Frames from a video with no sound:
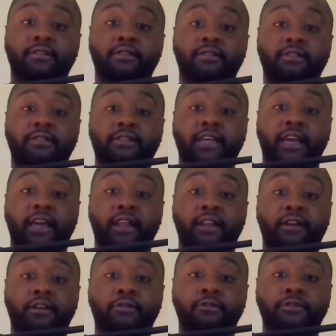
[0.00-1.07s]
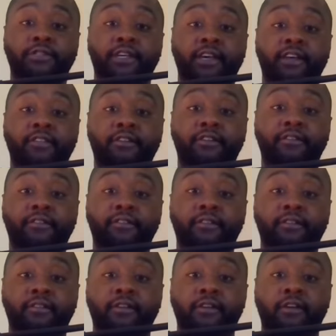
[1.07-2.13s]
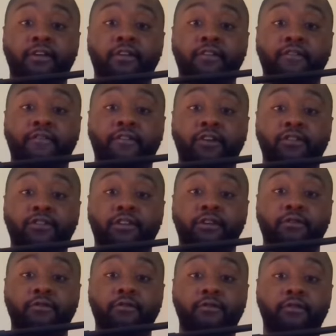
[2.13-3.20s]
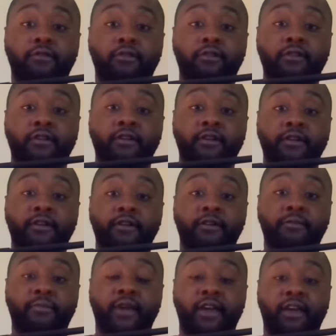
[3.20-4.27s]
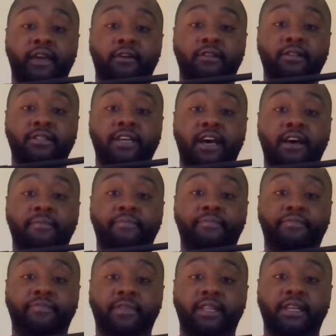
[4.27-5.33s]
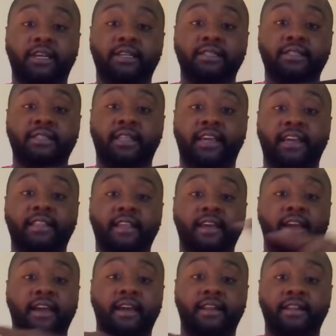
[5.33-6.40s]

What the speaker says: Second knuckles together. First knuckle. Pinky on top. Slant in the hand.